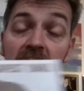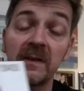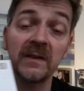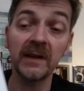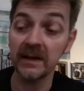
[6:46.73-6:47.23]

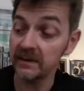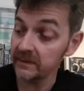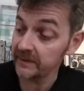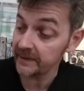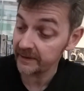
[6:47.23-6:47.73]

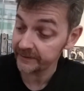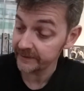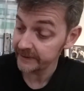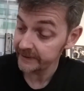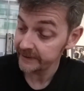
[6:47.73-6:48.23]
second to none,
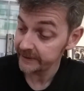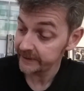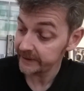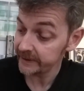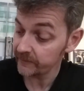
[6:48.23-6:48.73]

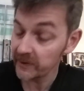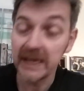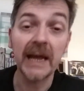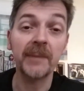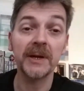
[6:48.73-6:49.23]
and I'm
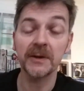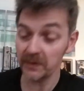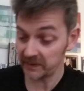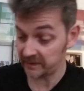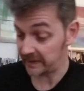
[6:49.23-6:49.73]
really happy I
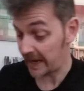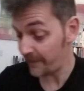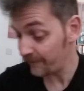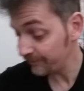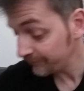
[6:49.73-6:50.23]
got the set.